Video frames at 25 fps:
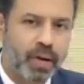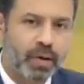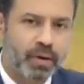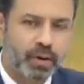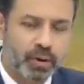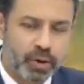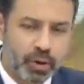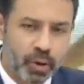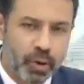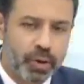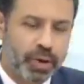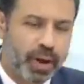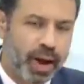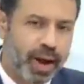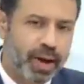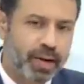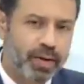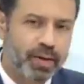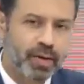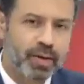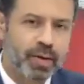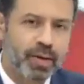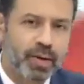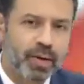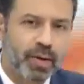so that
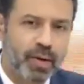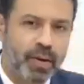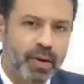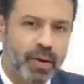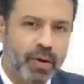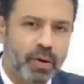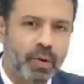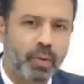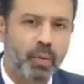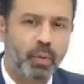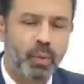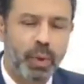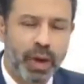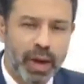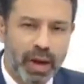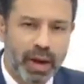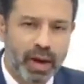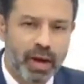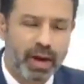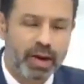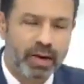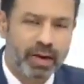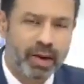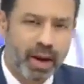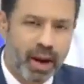we
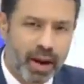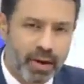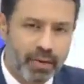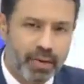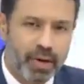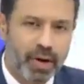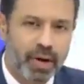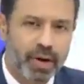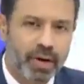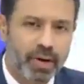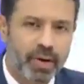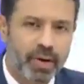can deliver